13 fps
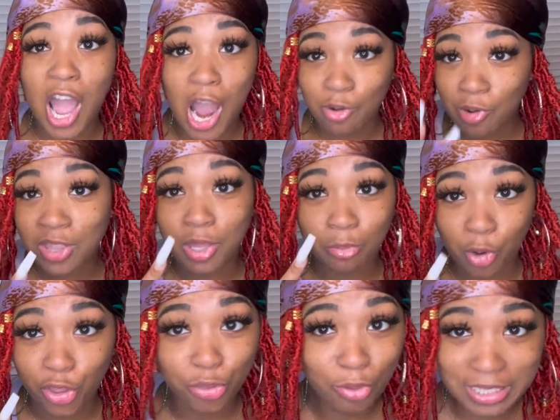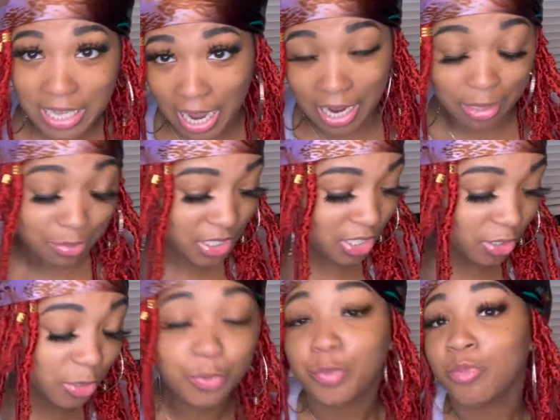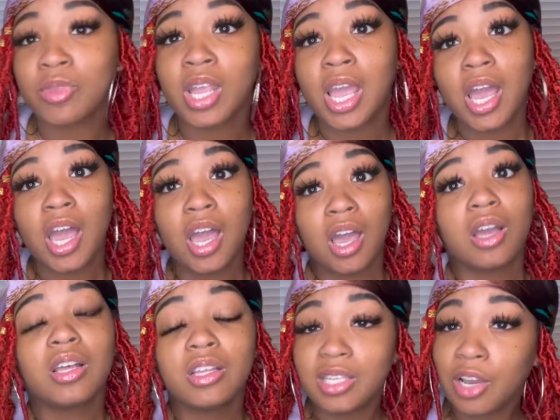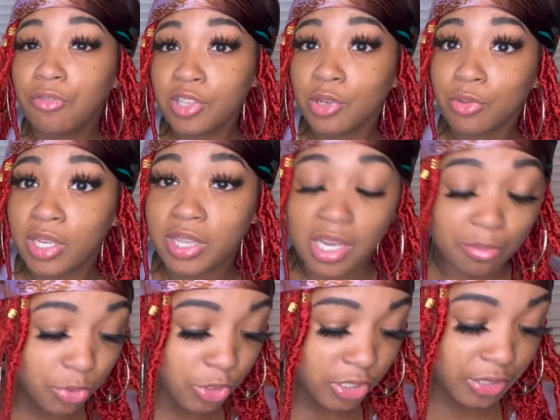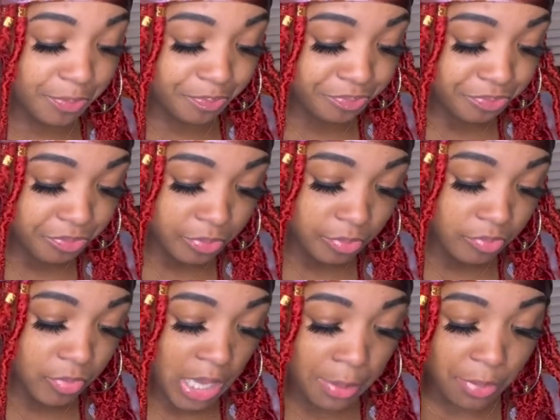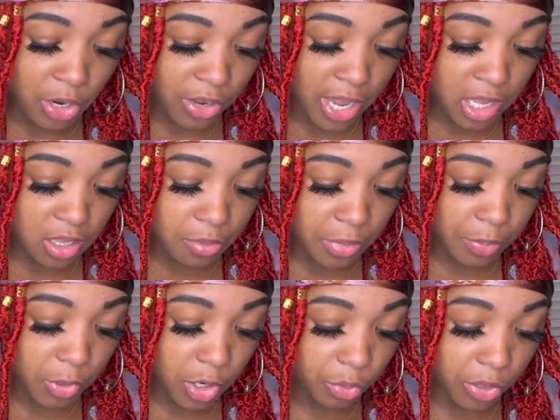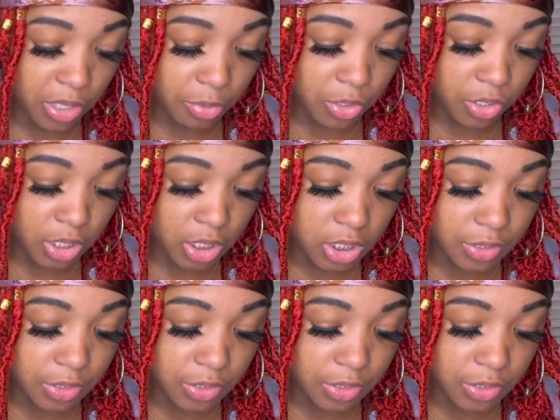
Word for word: I read the book three times. So definitely read that book. But okay, let me put read a book.